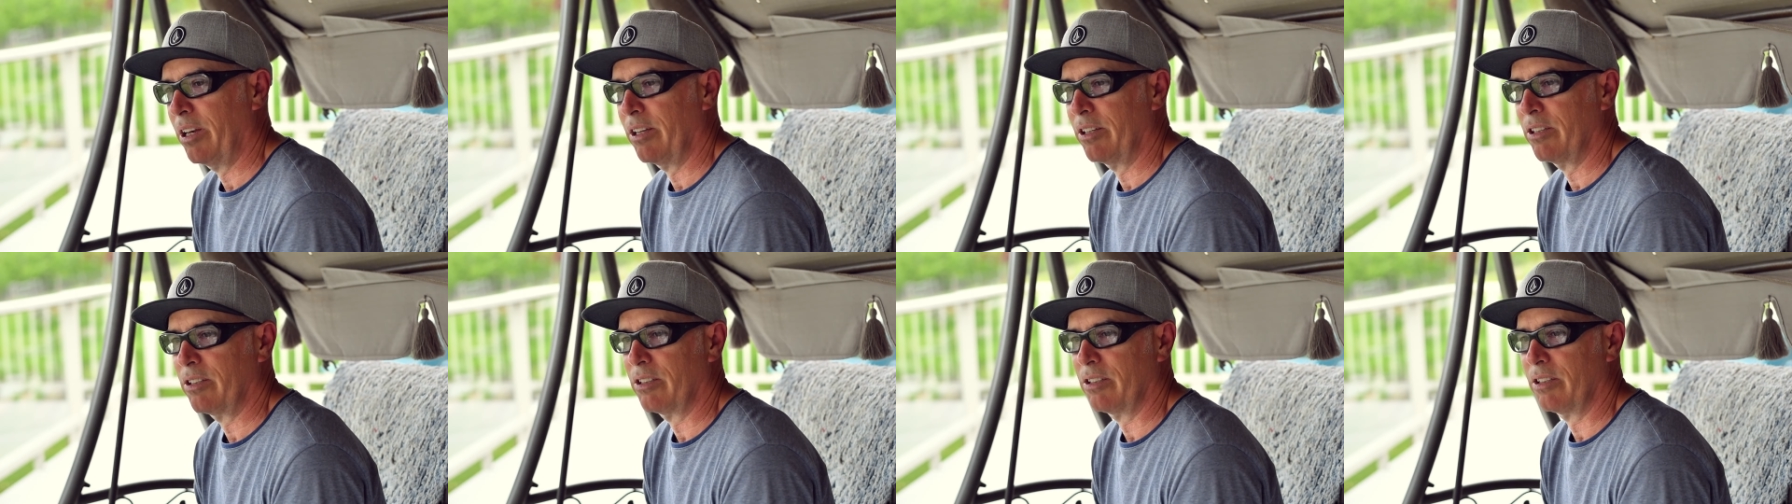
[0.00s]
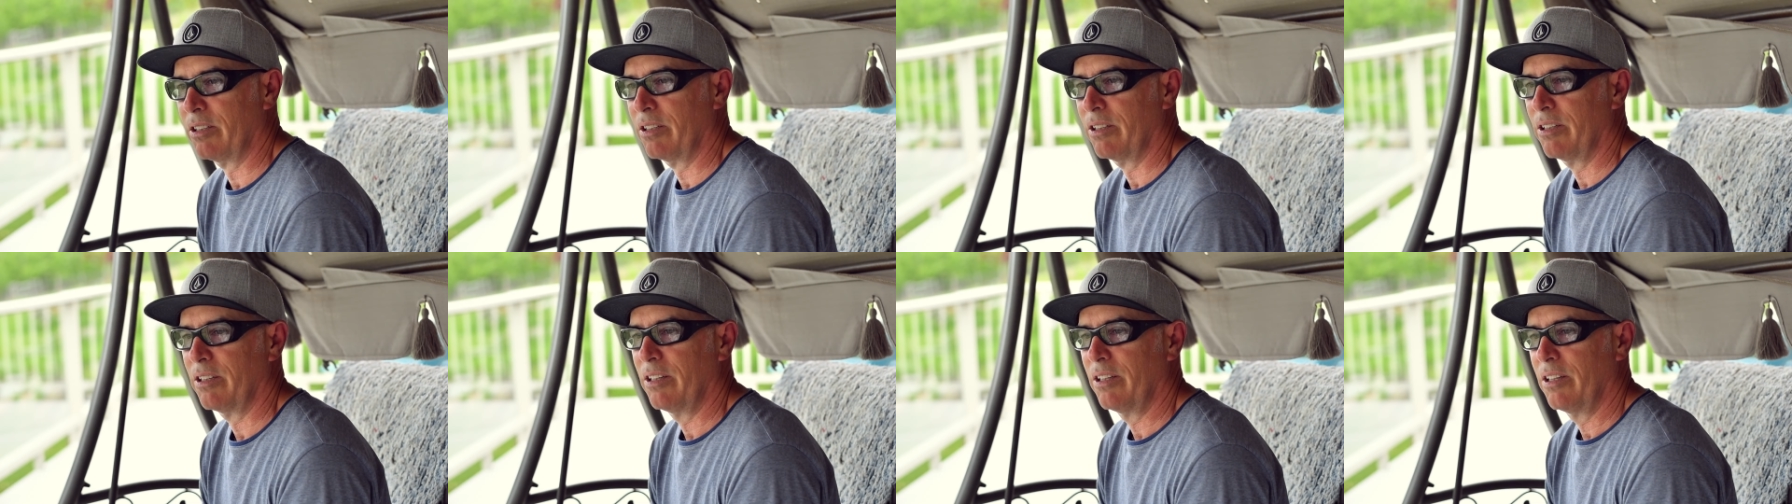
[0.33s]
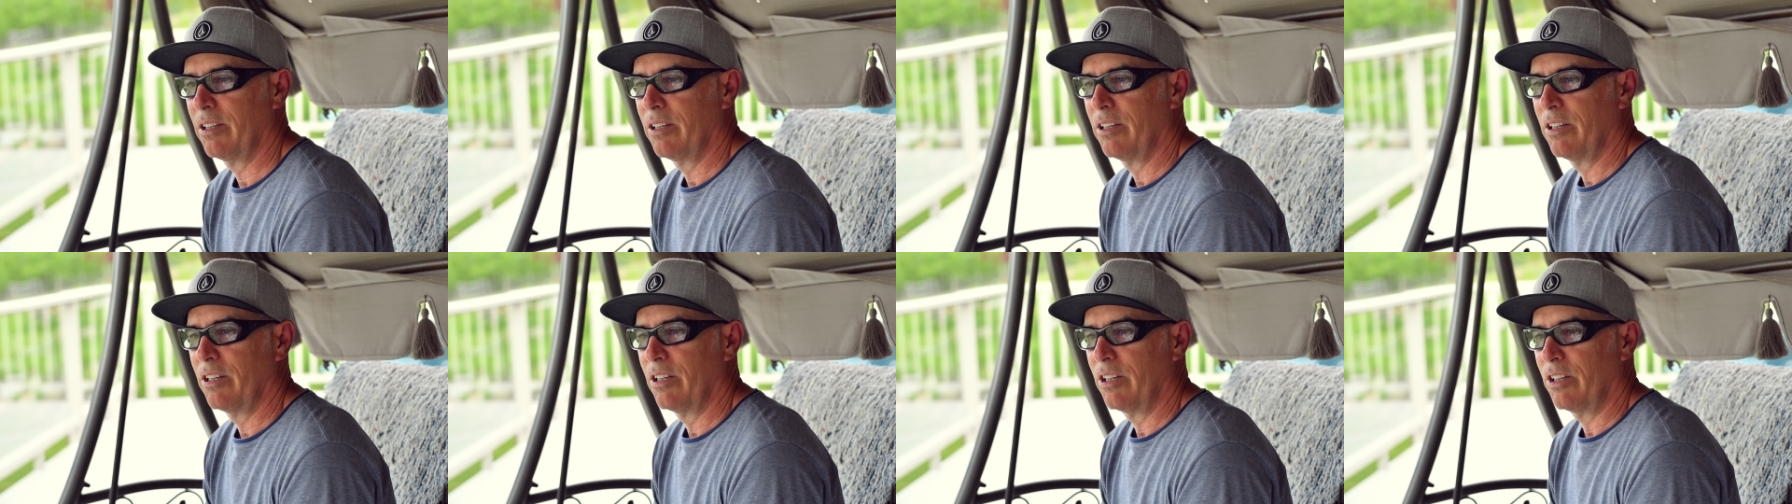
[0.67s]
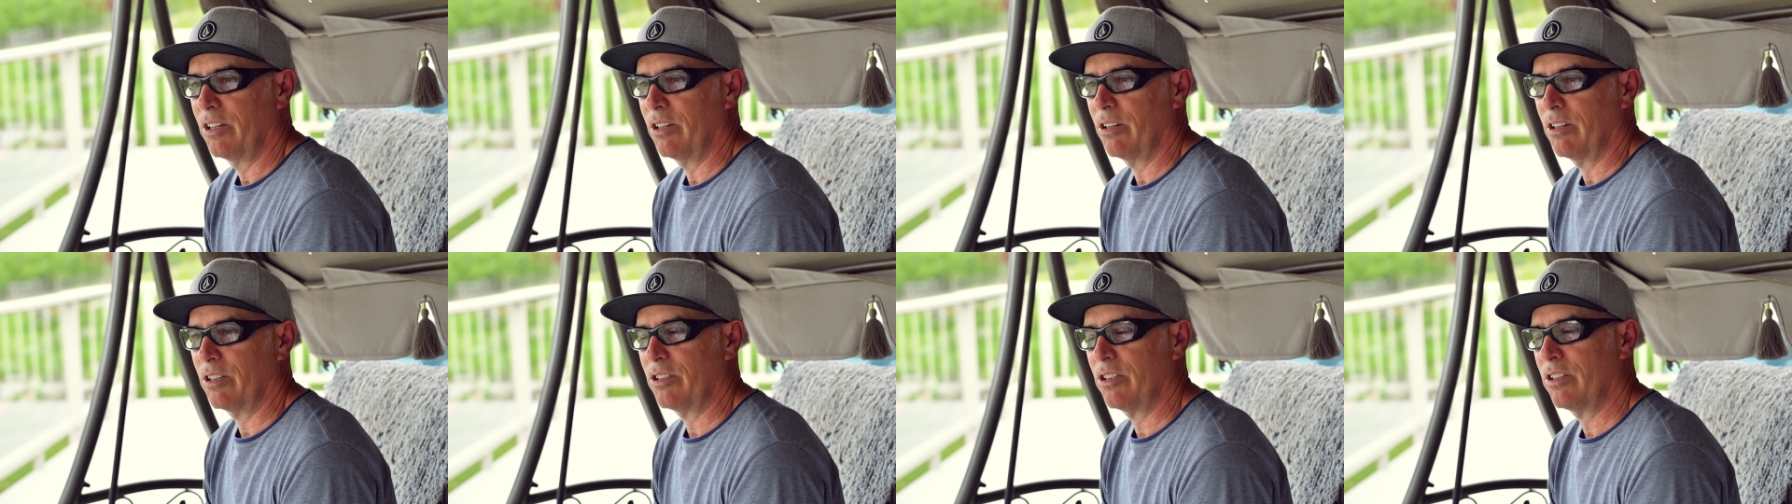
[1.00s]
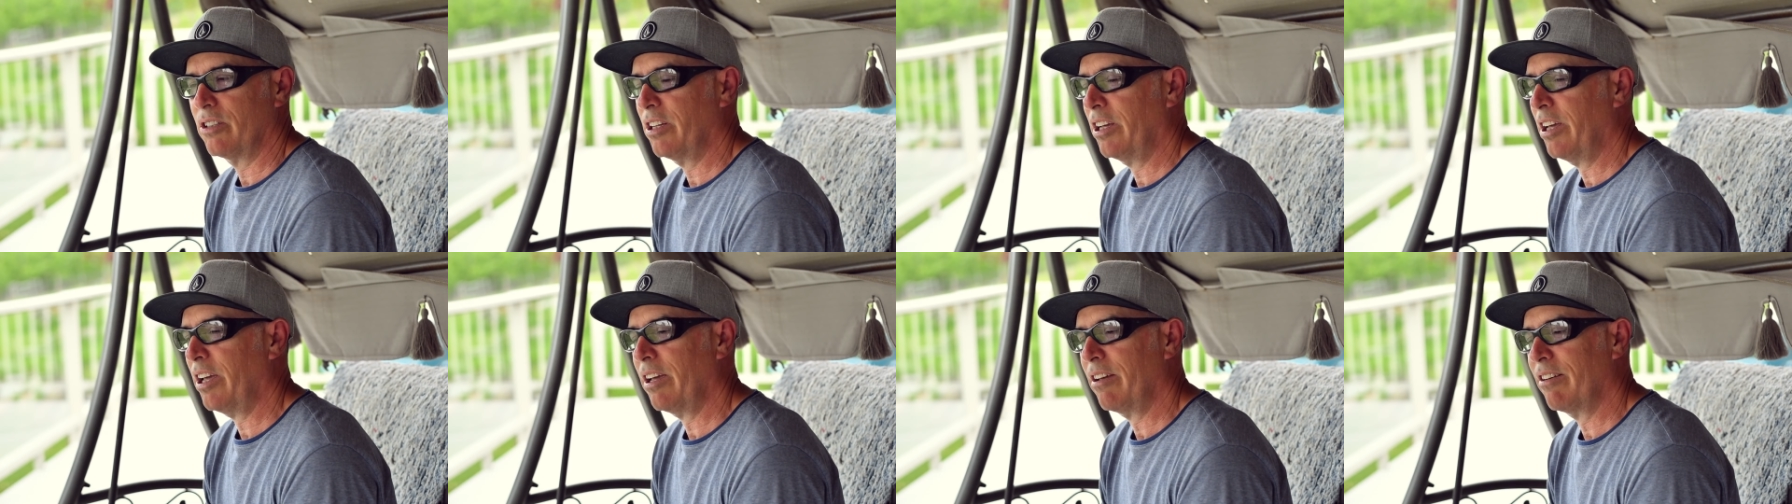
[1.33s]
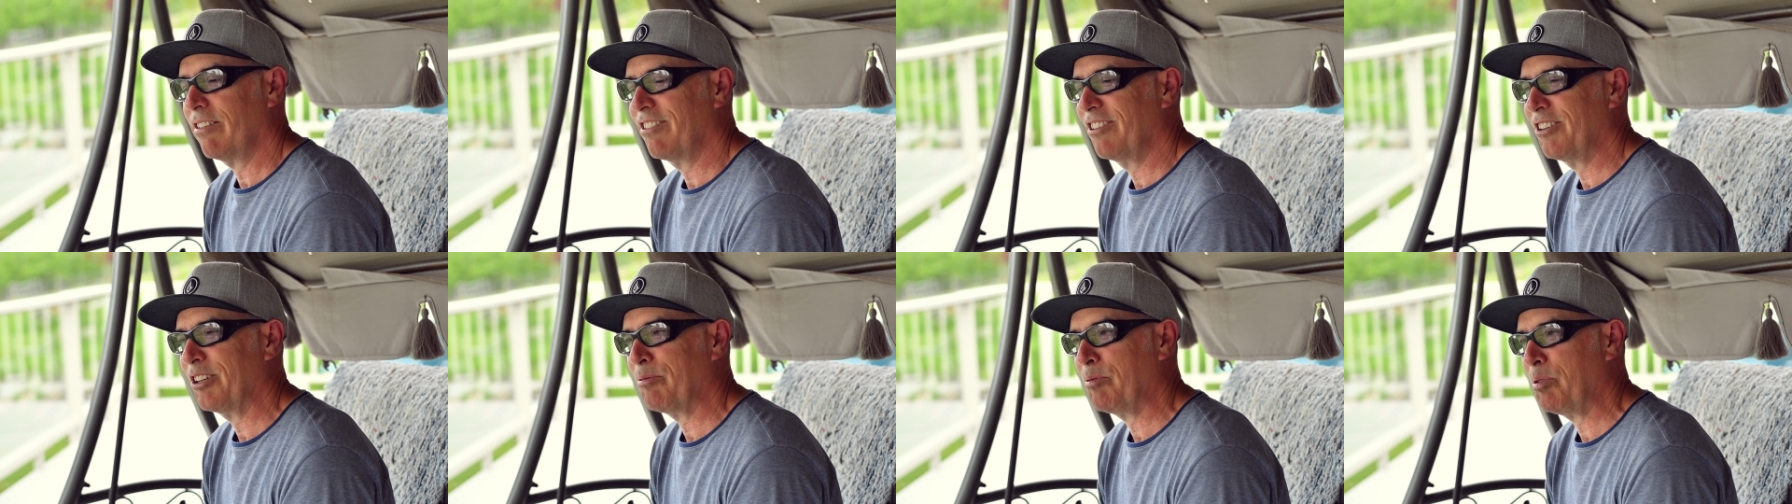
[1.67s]
It's uh, God just saying, hey,
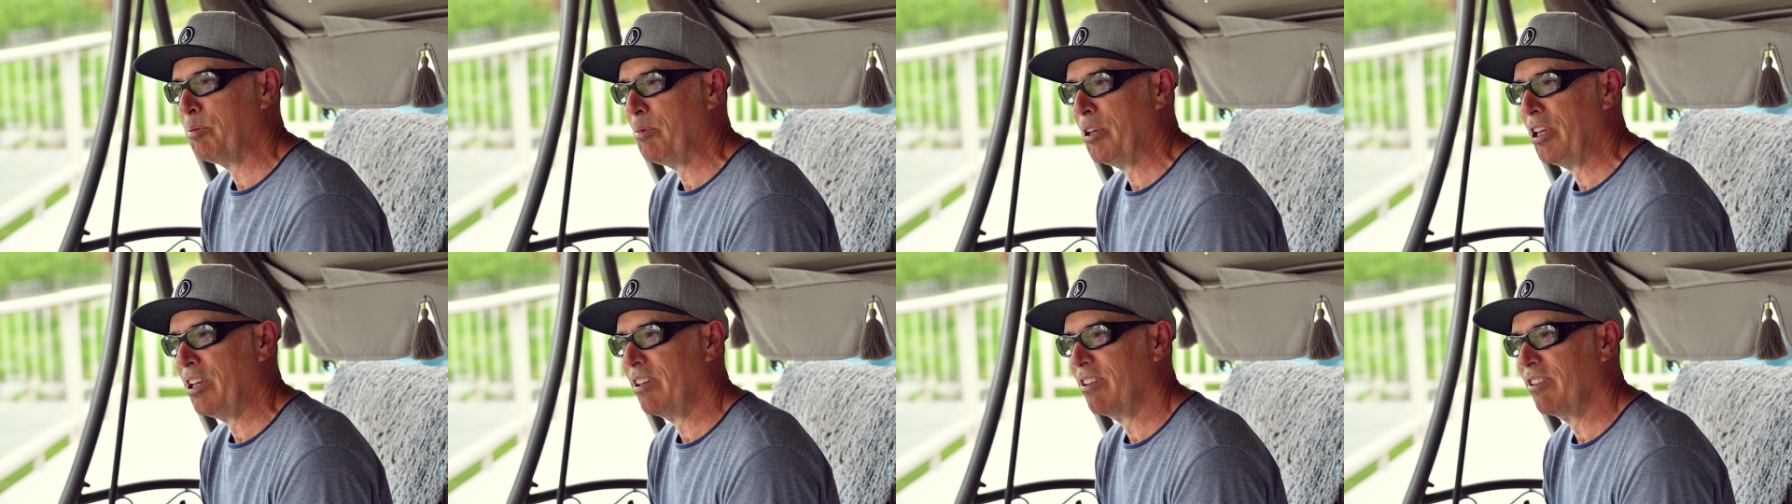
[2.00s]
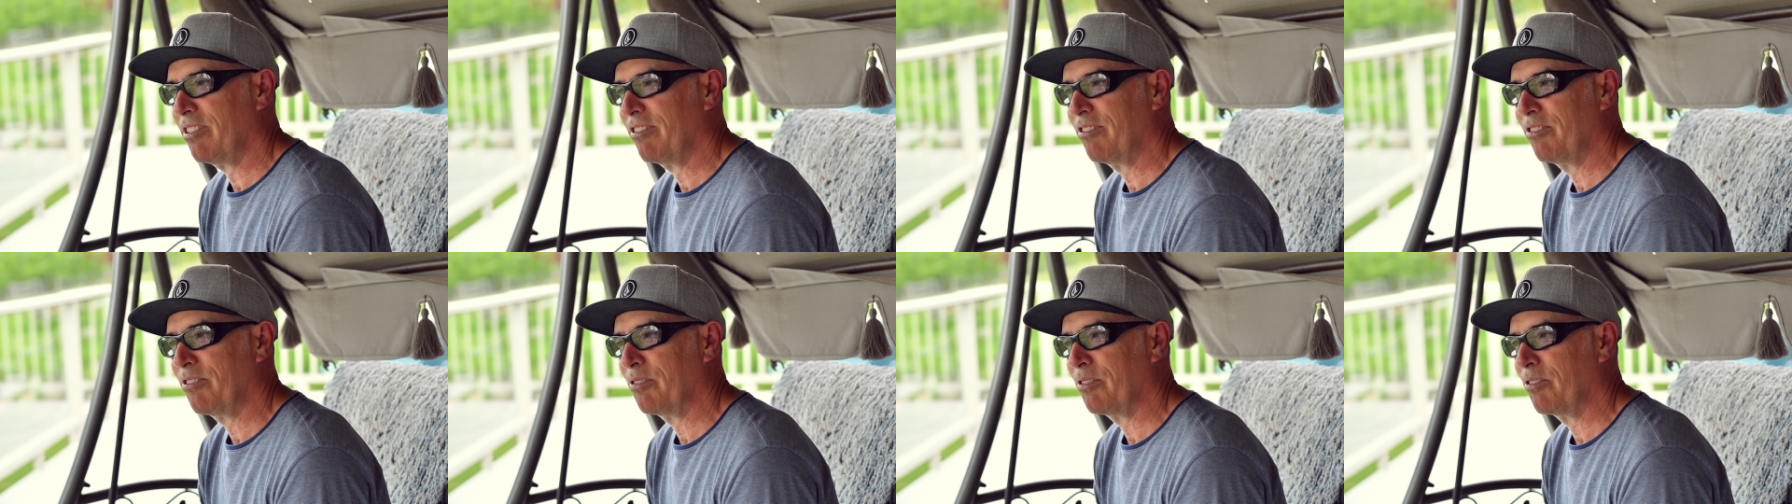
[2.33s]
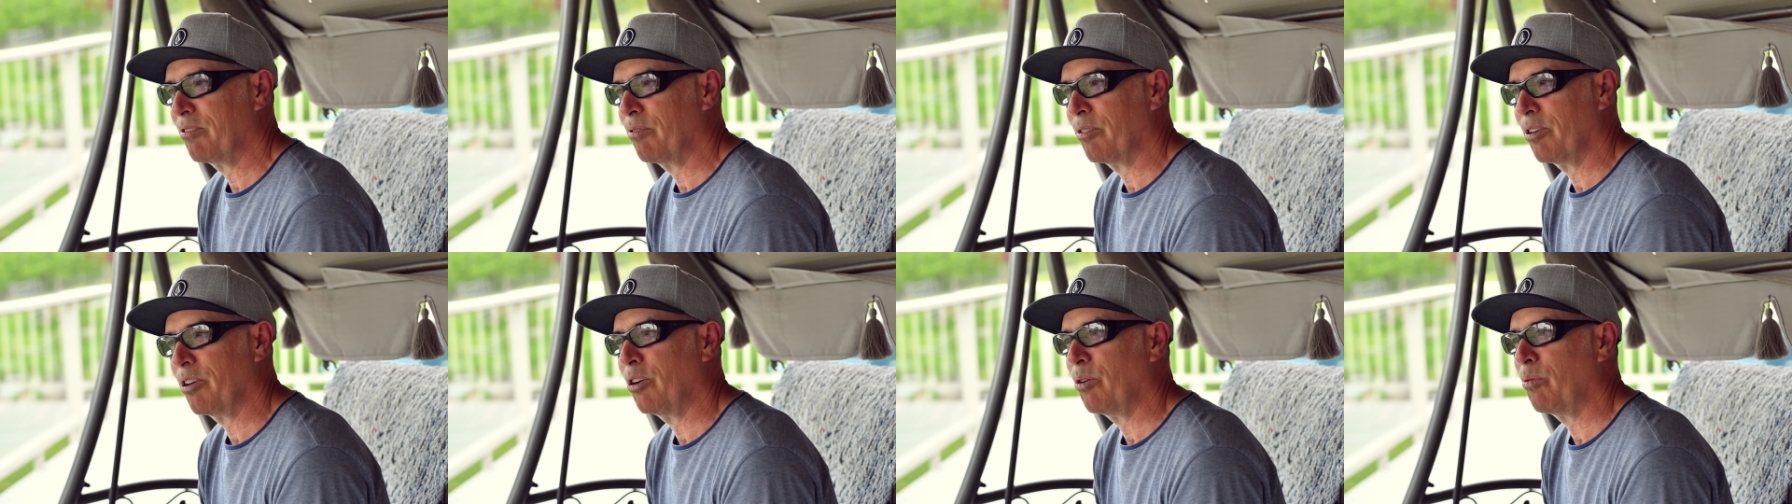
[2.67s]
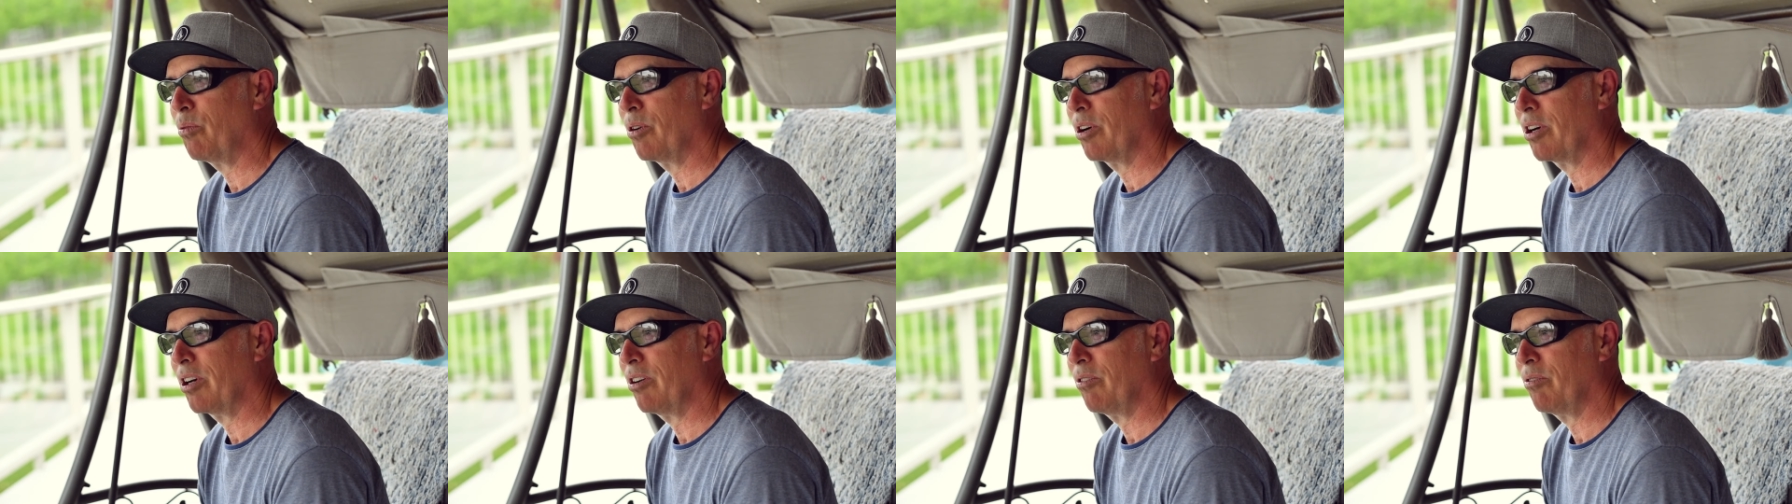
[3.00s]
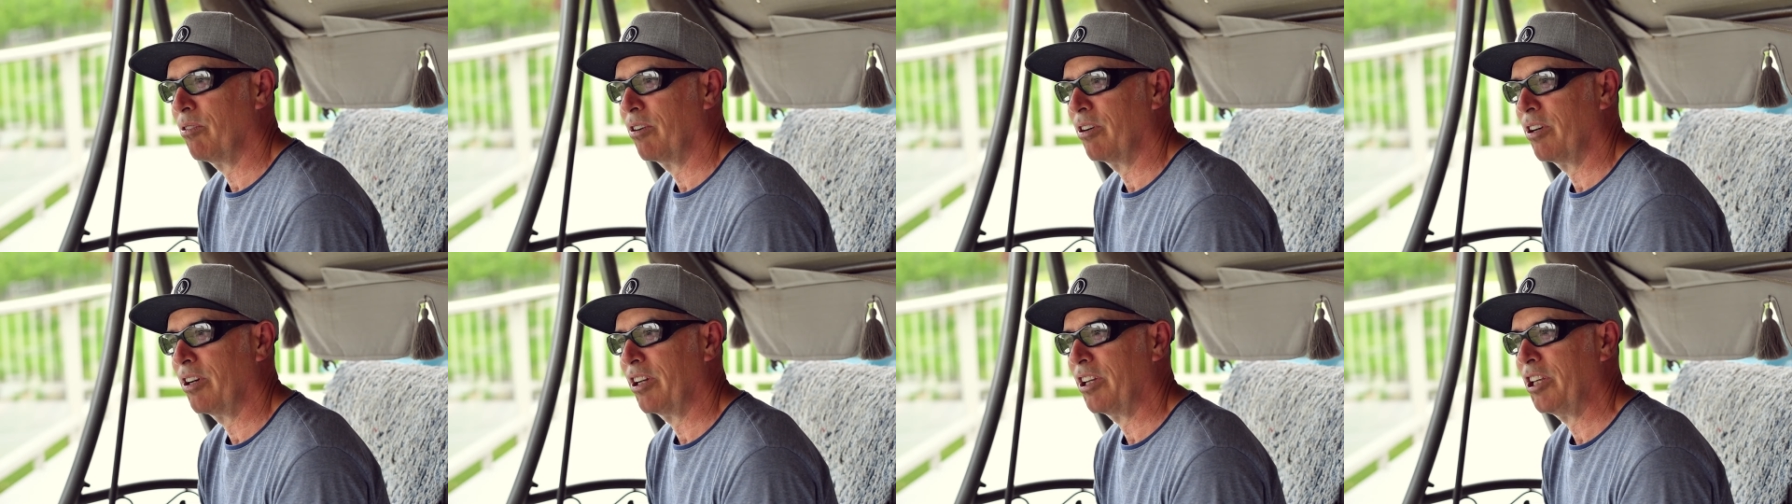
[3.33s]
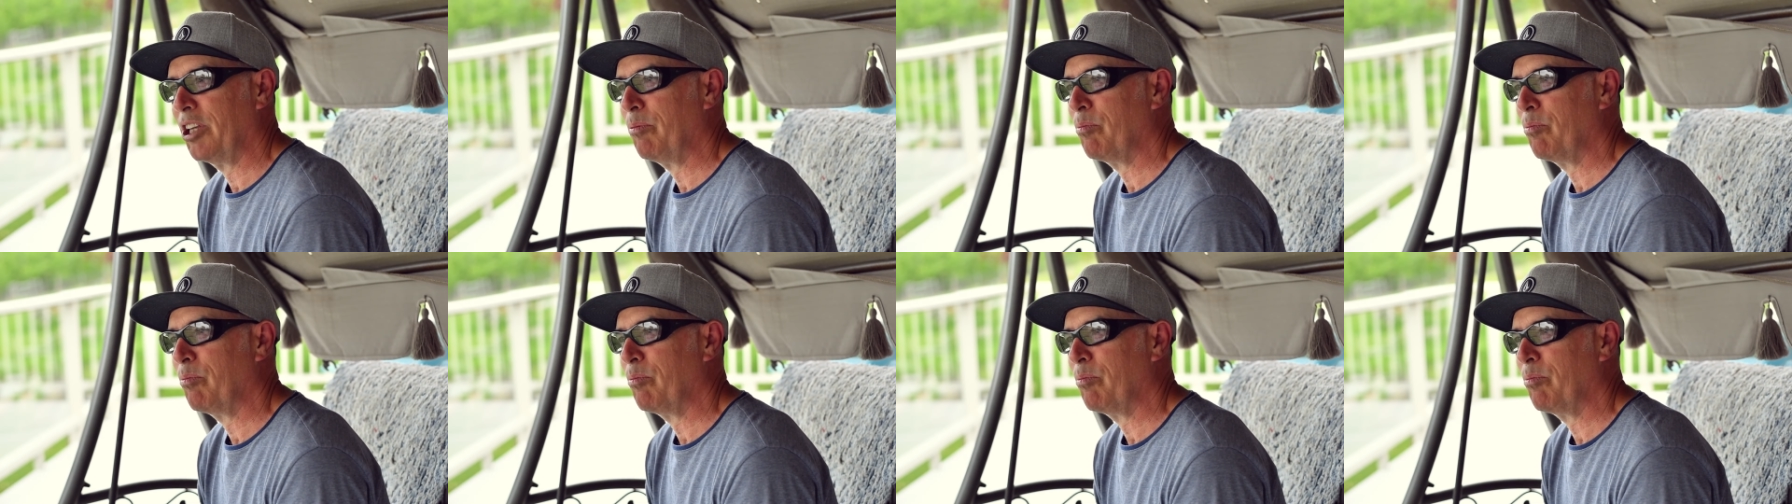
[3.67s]
come to me. We're gonna work. We're gonna keep